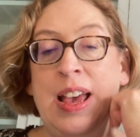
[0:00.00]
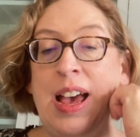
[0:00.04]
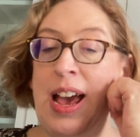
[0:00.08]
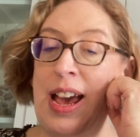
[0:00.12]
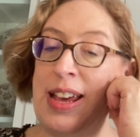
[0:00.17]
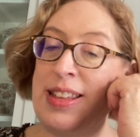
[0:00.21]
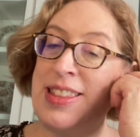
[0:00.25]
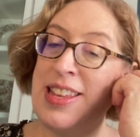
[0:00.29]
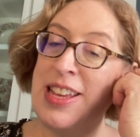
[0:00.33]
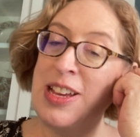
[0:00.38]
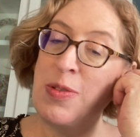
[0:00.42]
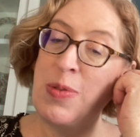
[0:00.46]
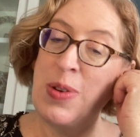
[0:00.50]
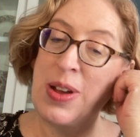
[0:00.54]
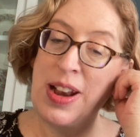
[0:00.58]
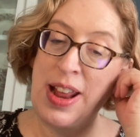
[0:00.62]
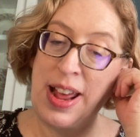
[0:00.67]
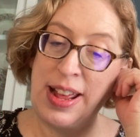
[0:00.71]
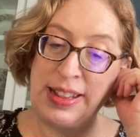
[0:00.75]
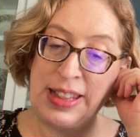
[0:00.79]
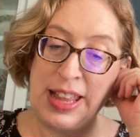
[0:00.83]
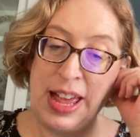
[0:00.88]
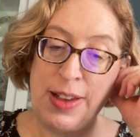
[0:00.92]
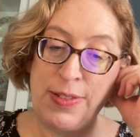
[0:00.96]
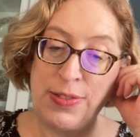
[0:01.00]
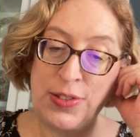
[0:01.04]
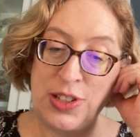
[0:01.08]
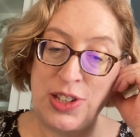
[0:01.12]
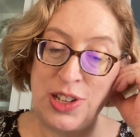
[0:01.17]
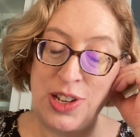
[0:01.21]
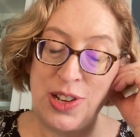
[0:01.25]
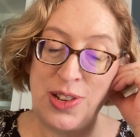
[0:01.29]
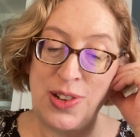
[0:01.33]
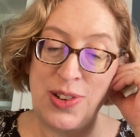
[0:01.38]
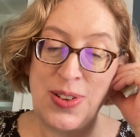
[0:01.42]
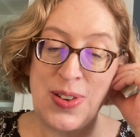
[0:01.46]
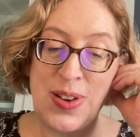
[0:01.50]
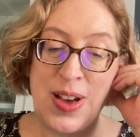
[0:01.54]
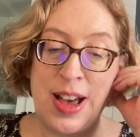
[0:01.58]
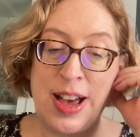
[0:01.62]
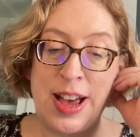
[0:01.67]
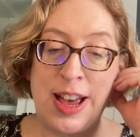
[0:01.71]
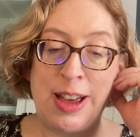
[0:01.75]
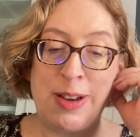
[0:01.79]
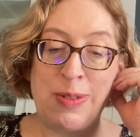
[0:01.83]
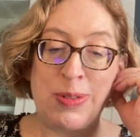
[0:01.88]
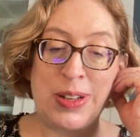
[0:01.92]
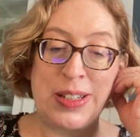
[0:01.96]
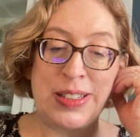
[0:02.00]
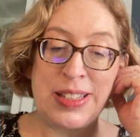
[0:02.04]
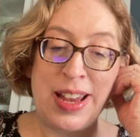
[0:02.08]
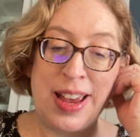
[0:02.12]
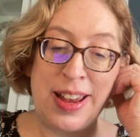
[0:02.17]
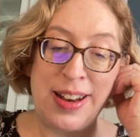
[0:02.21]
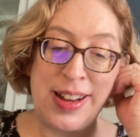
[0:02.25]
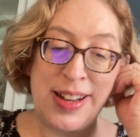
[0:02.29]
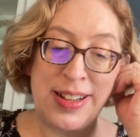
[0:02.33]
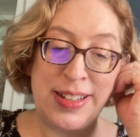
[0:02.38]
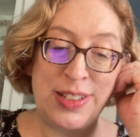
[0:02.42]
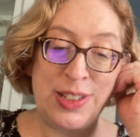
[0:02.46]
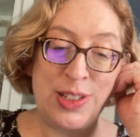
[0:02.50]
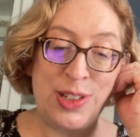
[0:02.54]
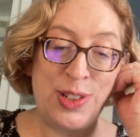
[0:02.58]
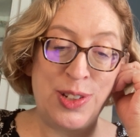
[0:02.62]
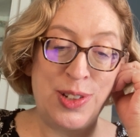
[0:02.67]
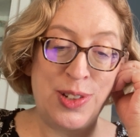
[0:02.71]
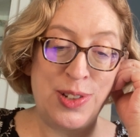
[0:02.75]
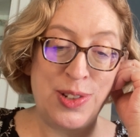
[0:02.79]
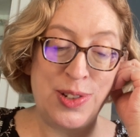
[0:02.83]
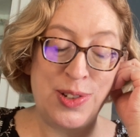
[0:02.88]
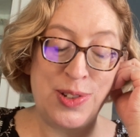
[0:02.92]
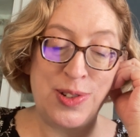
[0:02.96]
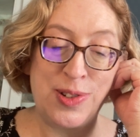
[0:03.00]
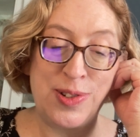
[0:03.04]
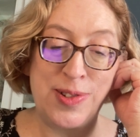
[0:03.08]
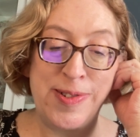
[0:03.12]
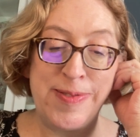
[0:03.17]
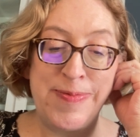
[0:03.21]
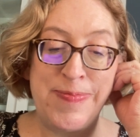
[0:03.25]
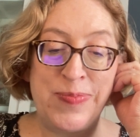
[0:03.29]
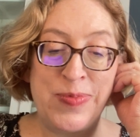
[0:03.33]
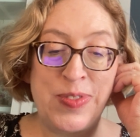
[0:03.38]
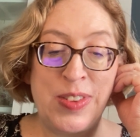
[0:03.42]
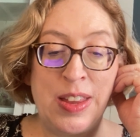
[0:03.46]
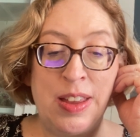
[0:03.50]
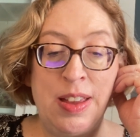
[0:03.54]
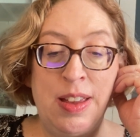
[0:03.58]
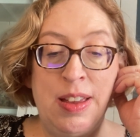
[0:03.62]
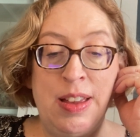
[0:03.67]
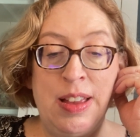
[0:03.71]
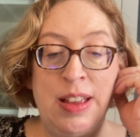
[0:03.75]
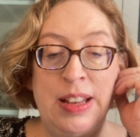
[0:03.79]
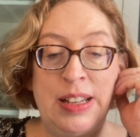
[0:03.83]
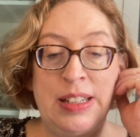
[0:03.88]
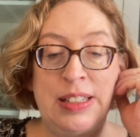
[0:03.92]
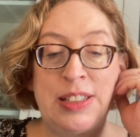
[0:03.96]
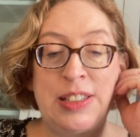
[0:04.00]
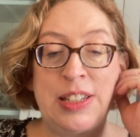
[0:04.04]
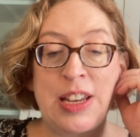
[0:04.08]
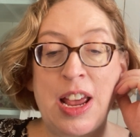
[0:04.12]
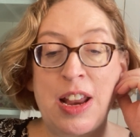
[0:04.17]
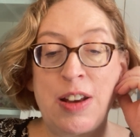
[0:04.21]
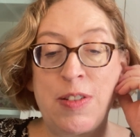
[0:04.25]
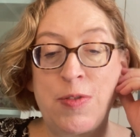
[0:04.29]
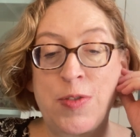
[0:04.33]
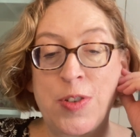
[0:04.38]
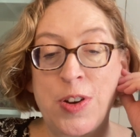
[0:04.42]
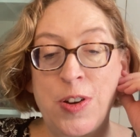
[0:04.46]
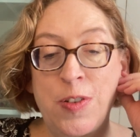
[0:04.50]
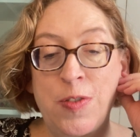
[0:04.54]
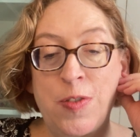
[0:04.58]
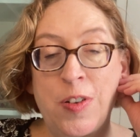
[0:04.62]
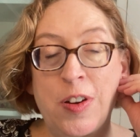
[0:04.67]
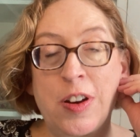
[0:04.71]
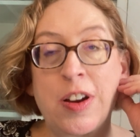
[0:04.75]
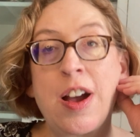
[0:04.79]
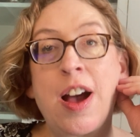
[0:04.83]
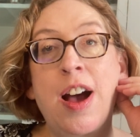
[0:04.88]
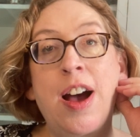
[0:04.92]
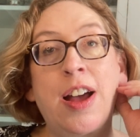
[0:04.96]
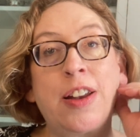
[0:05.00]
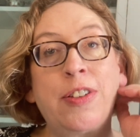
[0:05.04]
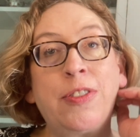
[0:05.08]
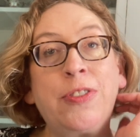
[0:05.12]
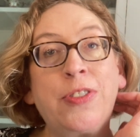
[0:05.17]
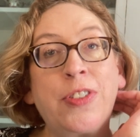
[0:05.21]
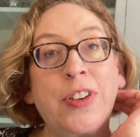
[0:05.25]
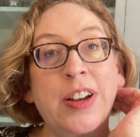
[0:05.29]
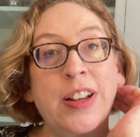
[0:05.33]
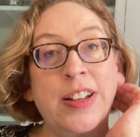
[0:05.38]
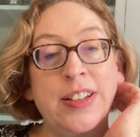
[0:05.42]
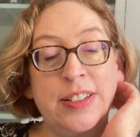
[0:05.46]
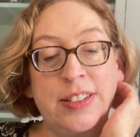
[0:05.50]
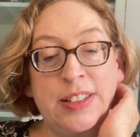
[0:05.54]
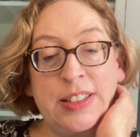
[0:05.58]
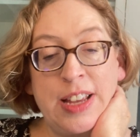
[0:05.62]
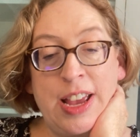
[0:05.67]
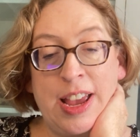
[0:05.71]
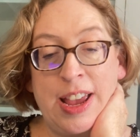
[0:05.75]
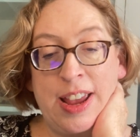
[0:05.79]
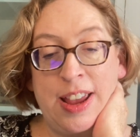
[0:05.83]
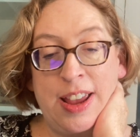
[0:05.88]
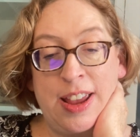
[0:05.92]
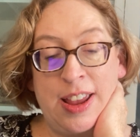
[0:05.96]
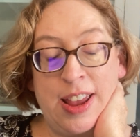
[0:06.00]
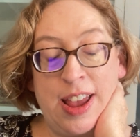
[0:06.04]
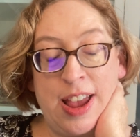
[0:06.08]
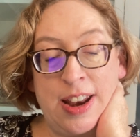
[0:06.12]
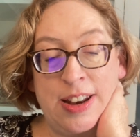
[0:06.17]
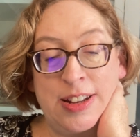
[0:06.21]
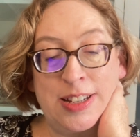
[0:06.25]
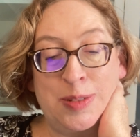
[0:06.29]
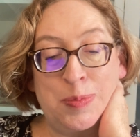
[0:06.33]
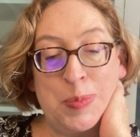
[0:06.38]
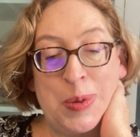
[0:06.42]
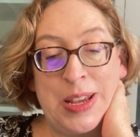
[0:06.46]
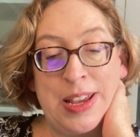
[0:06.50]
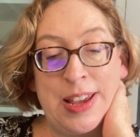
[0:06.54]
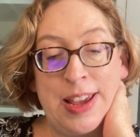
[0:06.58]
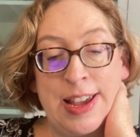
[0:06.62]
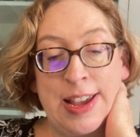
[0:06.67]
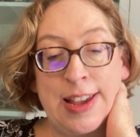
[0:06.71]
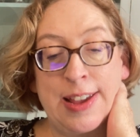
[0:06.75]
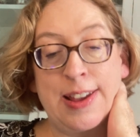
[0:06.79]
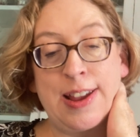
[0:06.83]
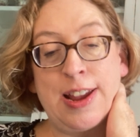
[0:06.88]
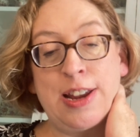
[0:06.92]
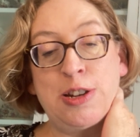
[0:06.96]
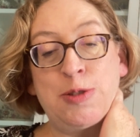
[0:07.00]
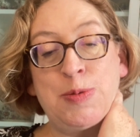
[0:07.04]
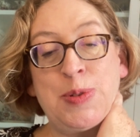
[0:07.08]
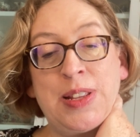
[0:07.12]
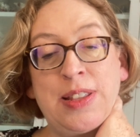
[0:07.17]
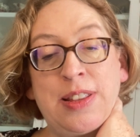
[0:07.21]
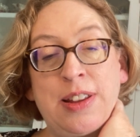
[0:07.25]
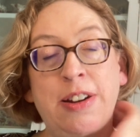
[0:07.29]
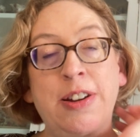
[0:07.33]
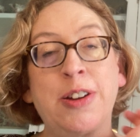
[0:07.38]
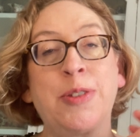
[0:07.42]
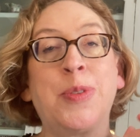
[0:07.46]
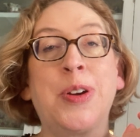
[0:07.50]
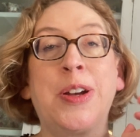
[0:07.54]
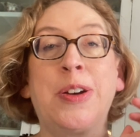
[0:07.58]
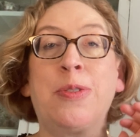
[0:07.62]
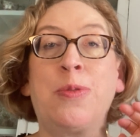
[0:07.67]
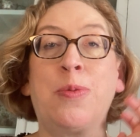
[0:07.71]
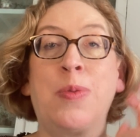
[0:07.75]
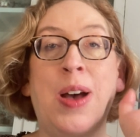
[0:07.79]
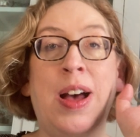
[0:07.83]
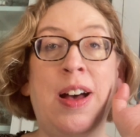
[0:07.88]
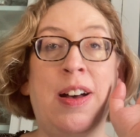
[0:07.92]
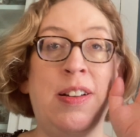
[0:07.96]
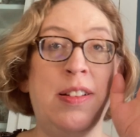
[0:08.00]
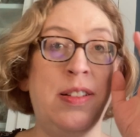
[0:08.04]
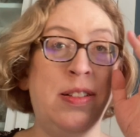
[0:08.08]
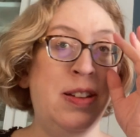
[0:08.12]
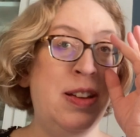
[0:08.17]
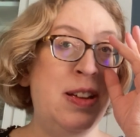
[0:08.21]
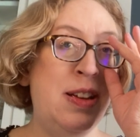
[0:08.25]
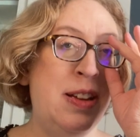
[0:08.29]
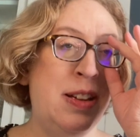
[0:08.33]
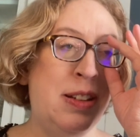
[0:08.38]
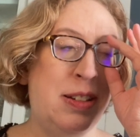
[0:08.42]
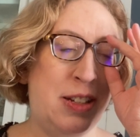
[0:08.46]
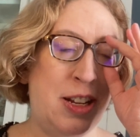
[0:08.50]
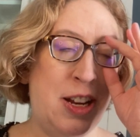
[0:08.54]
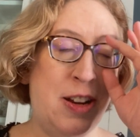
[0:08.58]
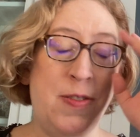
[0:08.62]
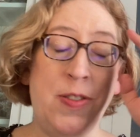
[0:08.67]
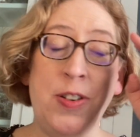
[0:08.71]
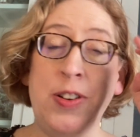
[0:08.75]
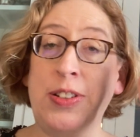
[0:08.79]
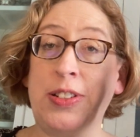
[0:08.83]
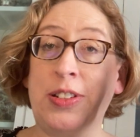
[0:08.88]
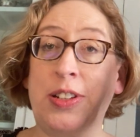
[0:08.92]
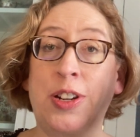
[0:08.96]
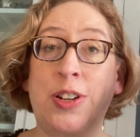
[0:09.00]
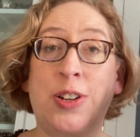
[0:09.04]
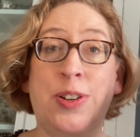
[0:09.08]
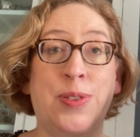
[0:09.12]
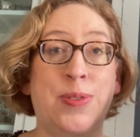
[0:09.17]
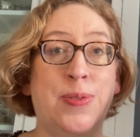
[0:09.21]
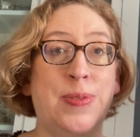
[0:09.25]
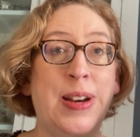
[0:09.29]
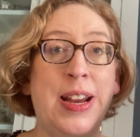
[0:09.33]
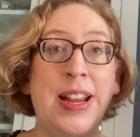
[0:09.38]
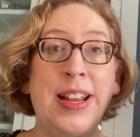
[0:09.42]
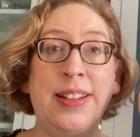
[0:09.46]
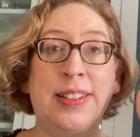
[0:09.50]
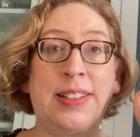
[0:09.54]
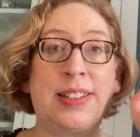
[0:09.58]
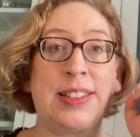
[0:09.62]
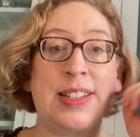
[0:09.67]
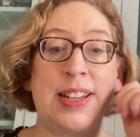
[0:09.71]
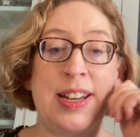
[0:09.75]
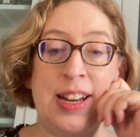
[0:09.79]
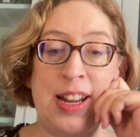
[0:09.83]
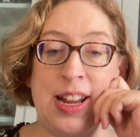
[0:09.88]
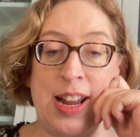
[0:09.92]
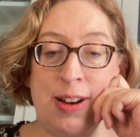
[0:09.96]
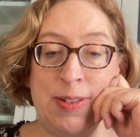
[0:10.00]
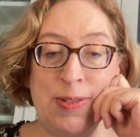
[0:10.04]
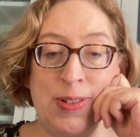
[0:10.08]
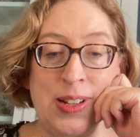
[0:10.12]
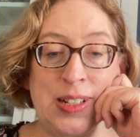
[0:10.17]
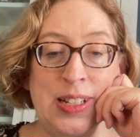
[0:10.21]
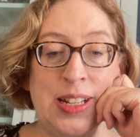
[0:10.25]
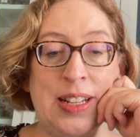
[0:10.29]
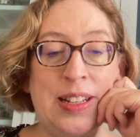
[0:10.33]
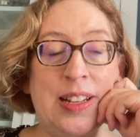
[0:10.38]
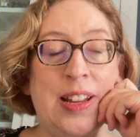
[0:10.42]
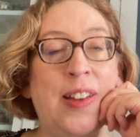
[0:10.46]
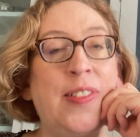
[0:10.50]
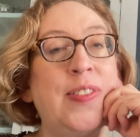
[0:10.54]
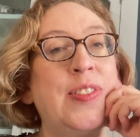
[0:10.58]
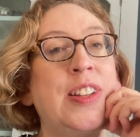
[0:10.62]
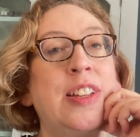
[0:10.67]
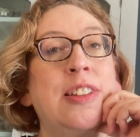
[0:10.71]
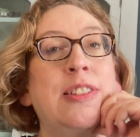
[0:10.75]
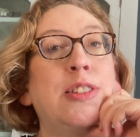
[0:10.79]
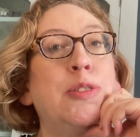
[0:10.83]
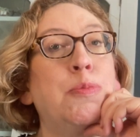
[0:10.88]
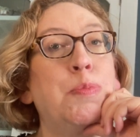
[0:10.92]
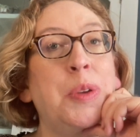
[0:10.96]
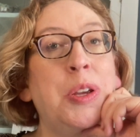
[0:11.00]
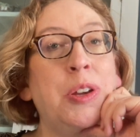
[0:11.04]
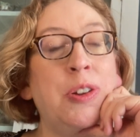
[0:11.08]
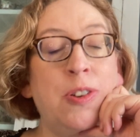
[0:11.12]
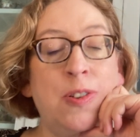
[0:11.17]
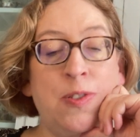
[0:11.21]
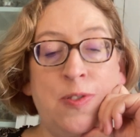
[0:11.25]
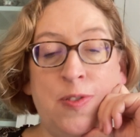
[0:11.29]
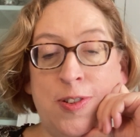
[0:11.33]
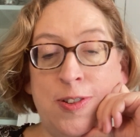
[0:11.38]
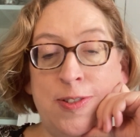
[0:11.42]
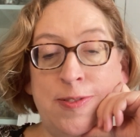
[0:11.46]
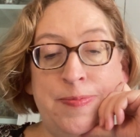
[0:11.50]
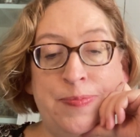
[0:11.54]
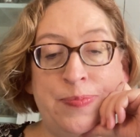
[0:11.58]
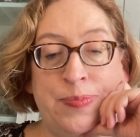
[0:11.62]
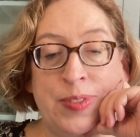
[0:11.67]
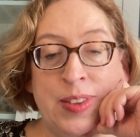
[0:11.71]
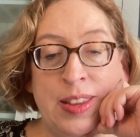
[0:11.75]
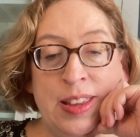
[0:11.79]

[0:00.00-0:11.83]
I think when I left you, I was heading to Denver for a conference. I had a speaking engagement there. It went well. Denver is a great city. I really loved it. It's beautiful.